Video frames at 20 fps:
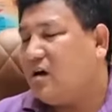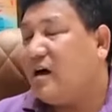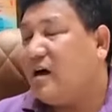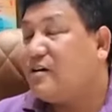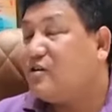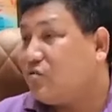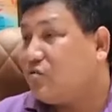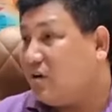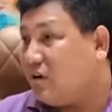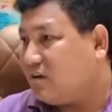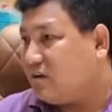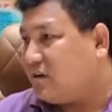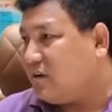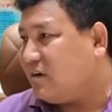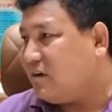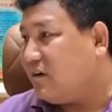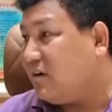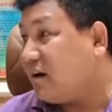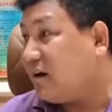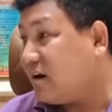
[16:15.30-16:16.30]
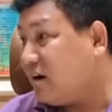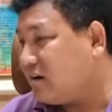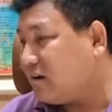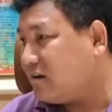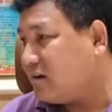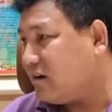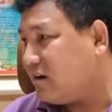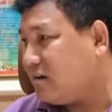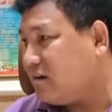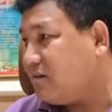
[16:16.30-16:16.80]
isolated,
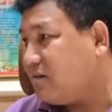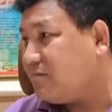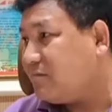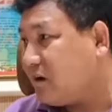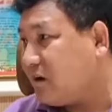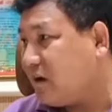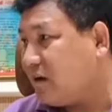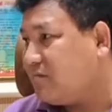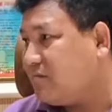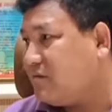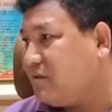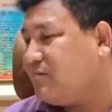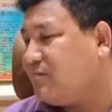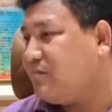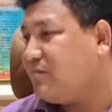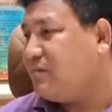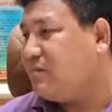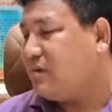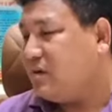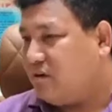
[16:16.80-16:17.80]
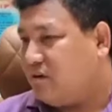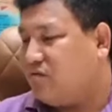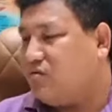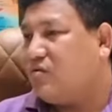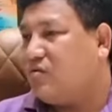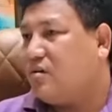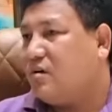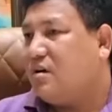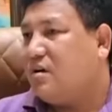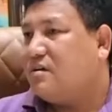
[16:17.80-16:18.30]
neglected, deprived, you
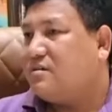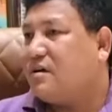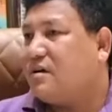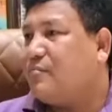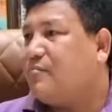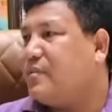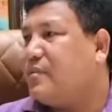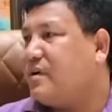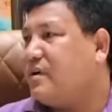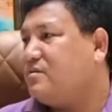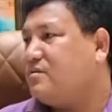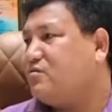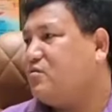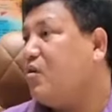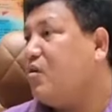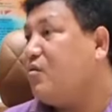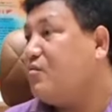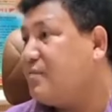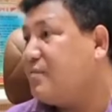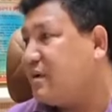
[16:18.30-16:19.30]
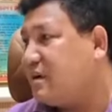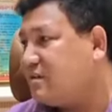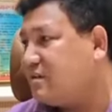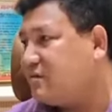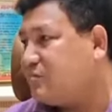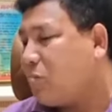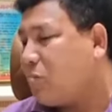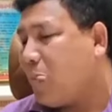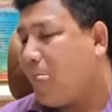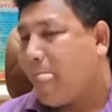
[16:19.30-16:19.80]
know, suppressed,
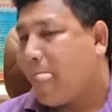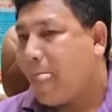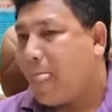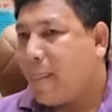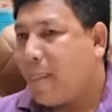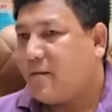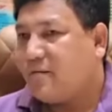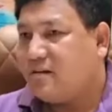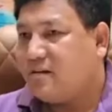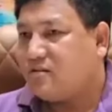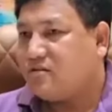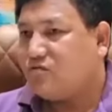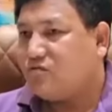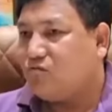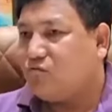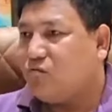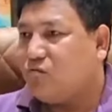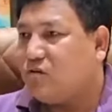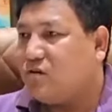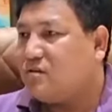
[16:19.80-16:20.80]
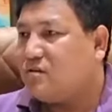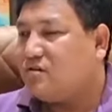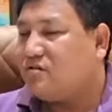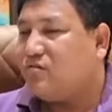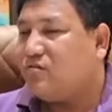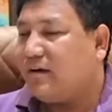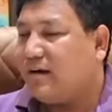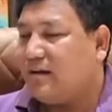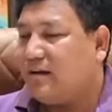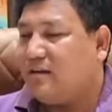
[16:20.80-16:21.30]
oppressed. This word
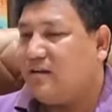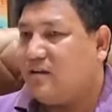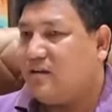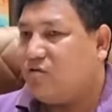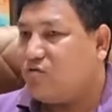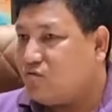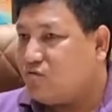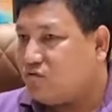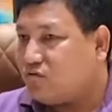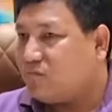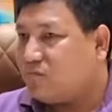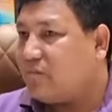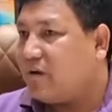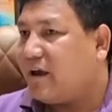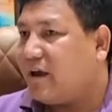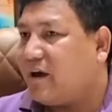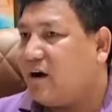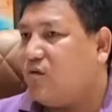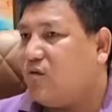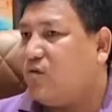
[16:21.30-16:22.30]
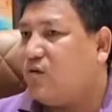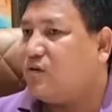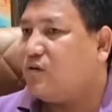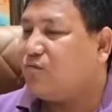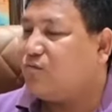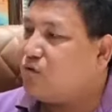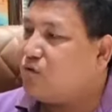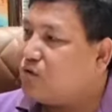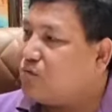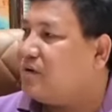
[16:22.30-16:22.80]
were used by our
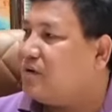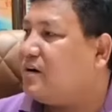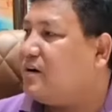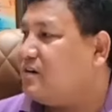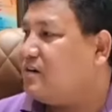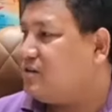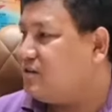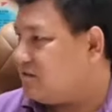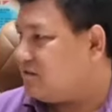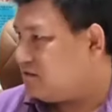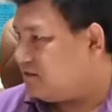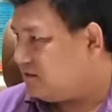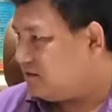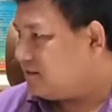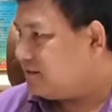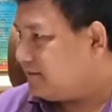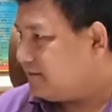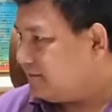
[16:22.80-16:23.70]
former leaders.